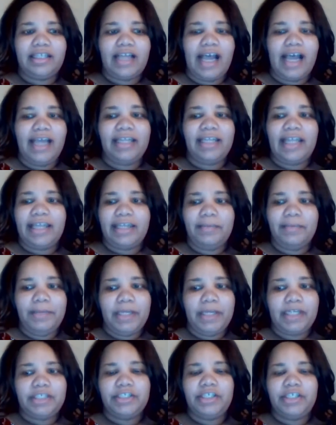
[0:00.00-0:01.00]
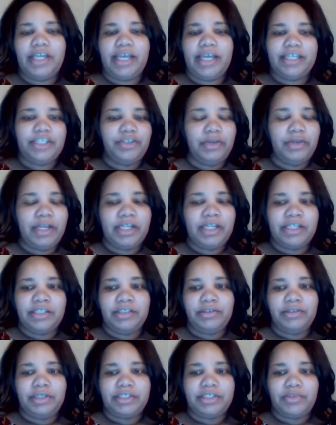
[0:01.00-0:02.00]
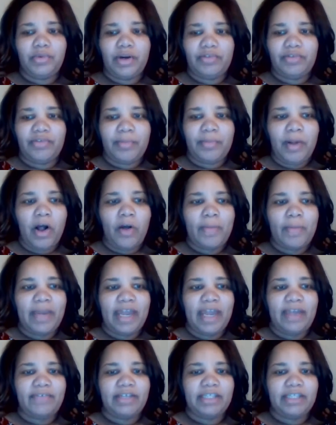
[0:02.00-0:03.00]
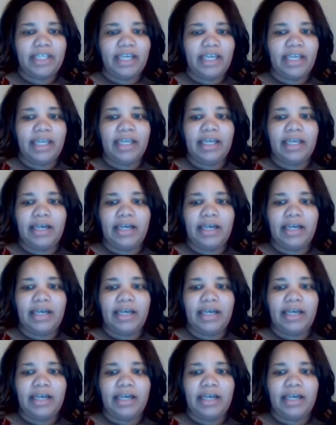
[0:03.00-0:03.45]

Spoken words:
I like it because yes, you get to work from home and everything.